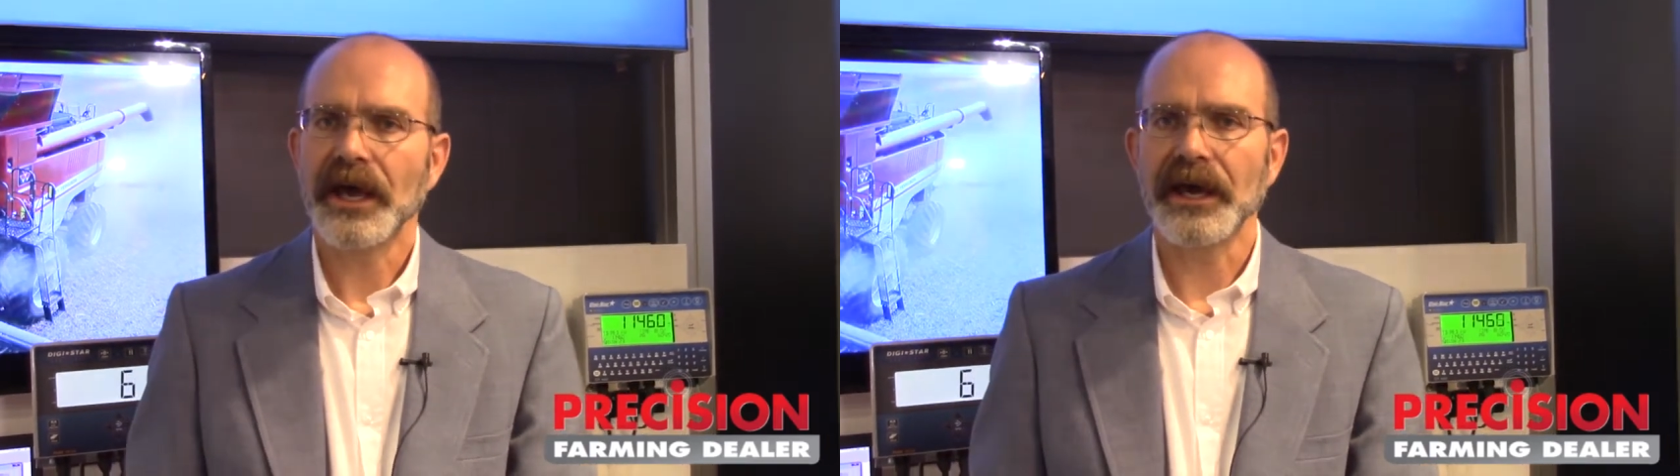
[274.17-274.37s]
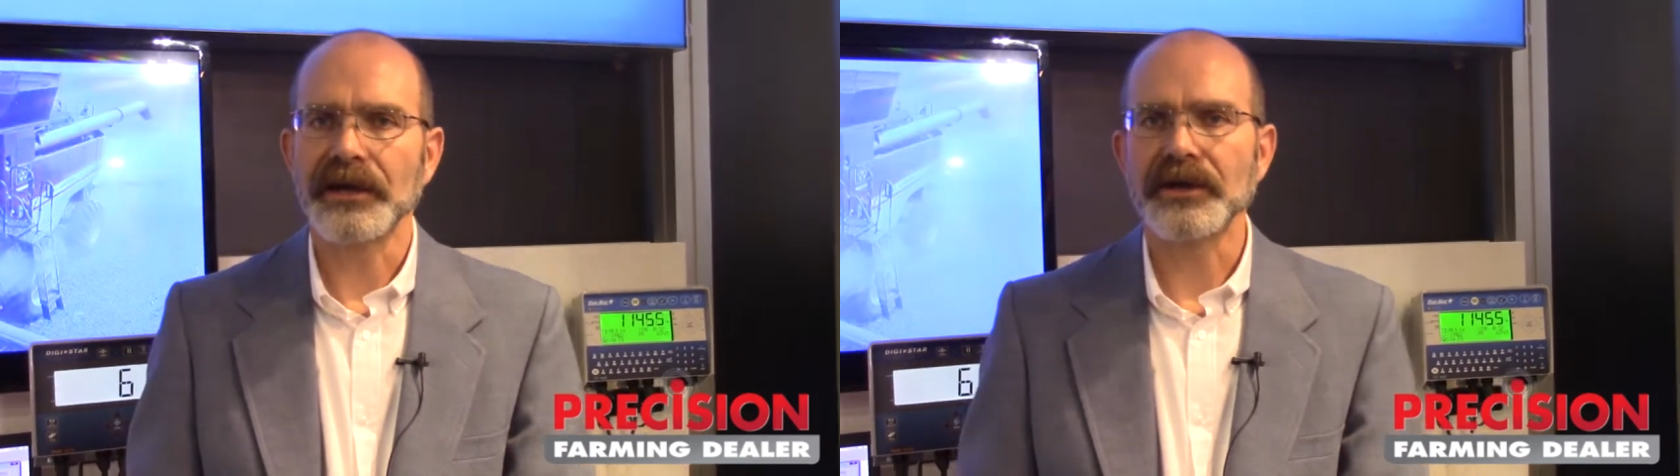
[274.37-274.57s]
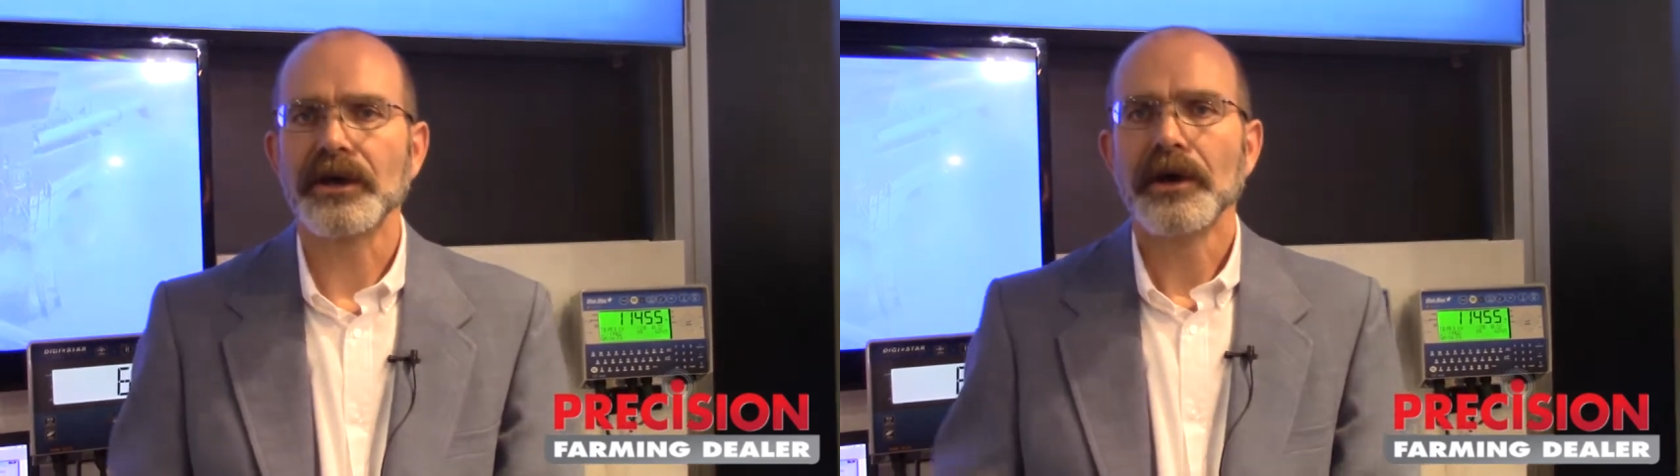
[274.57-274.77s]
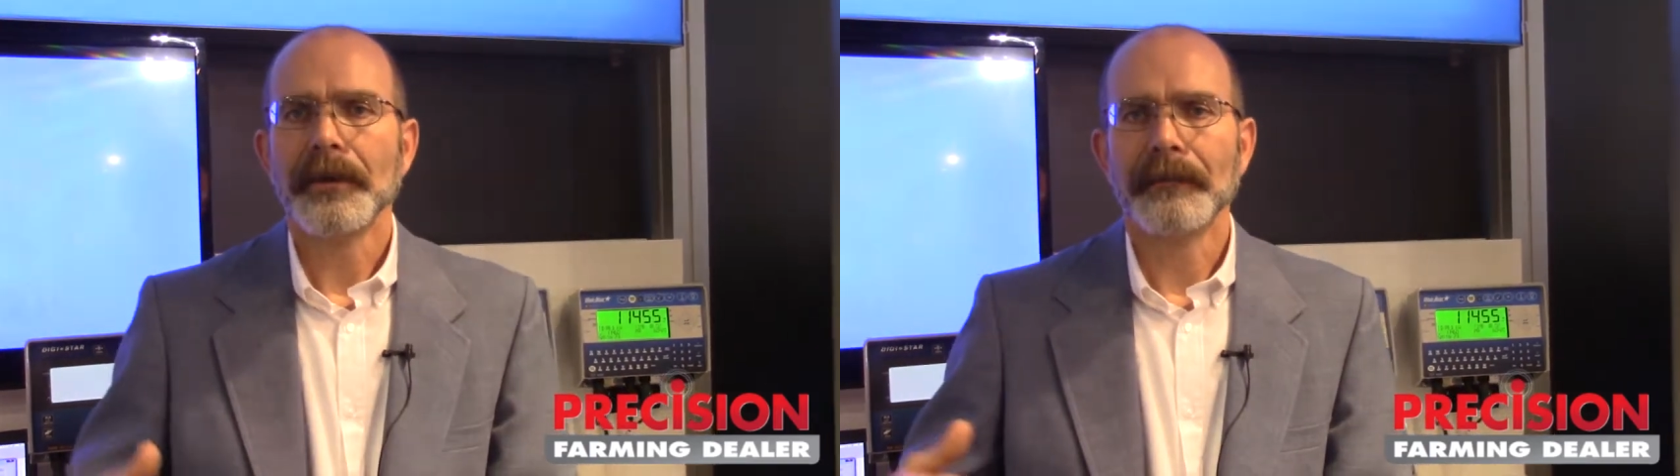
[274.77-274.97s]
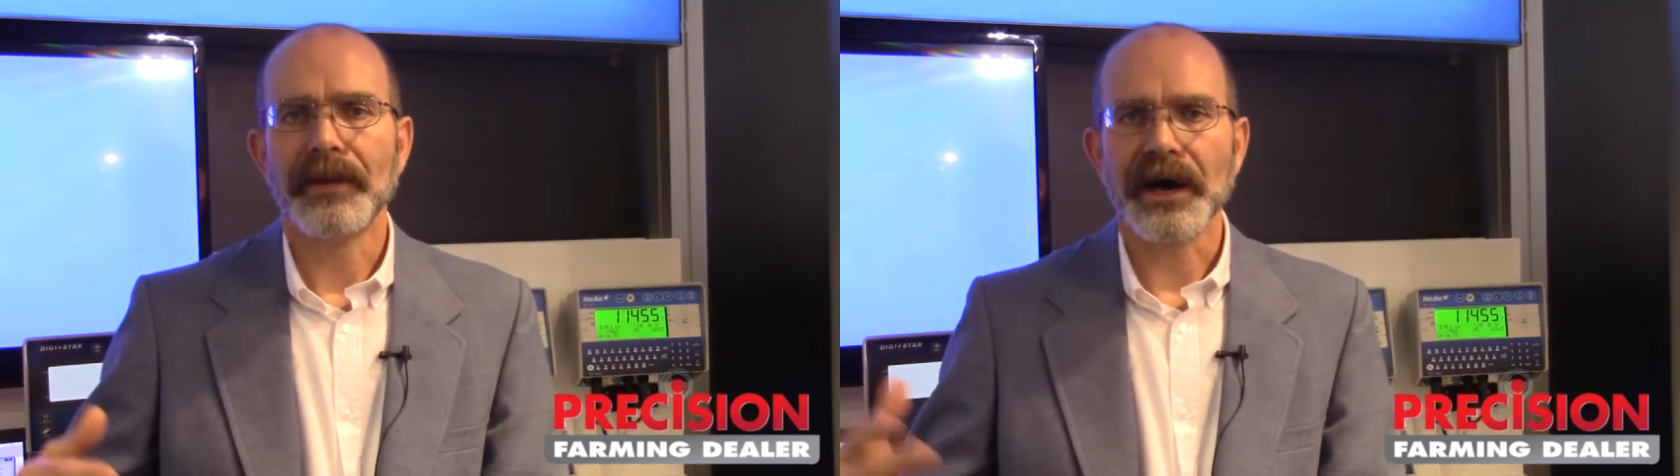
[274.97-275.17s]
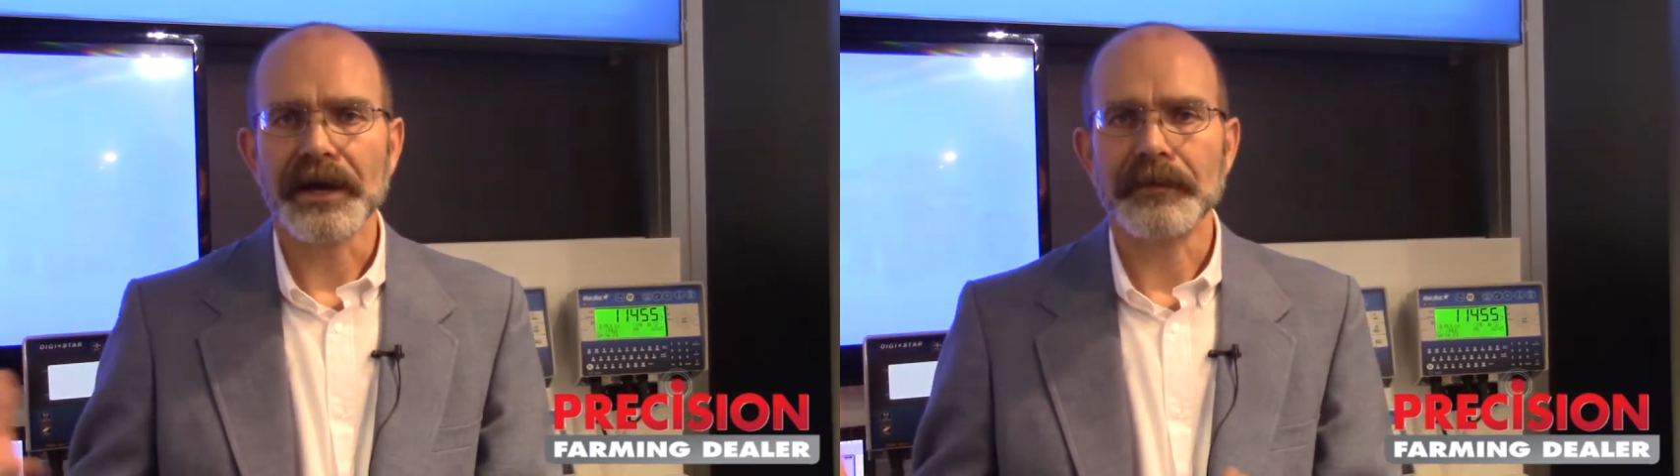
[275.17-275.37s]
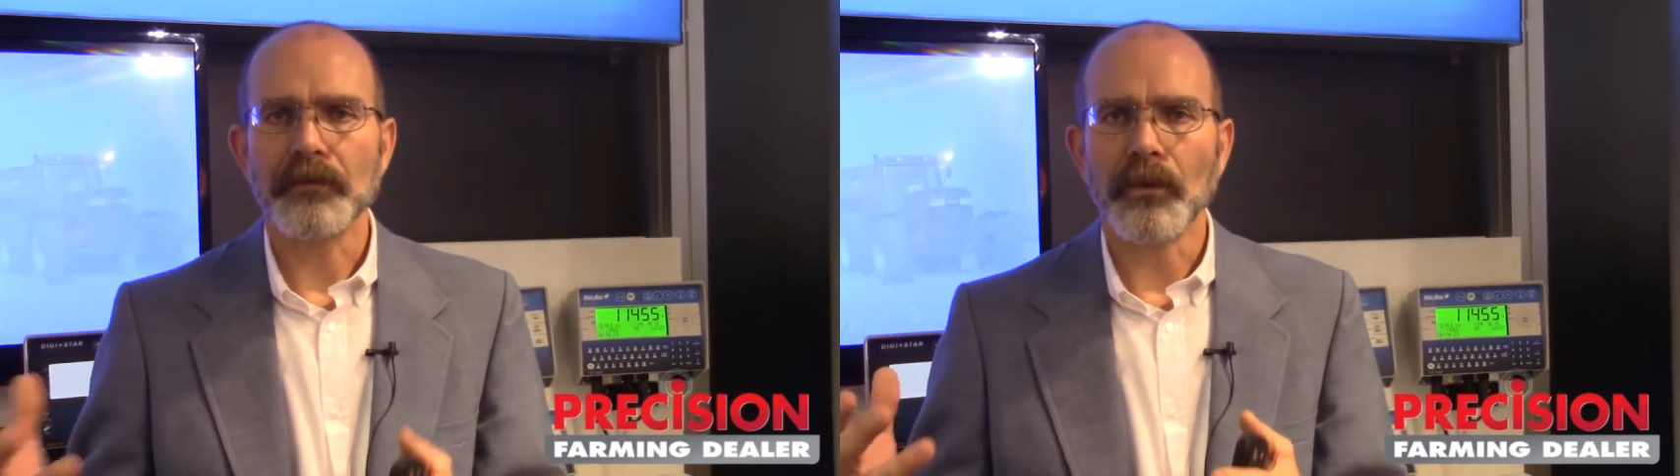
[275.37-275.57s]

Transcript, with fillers: and by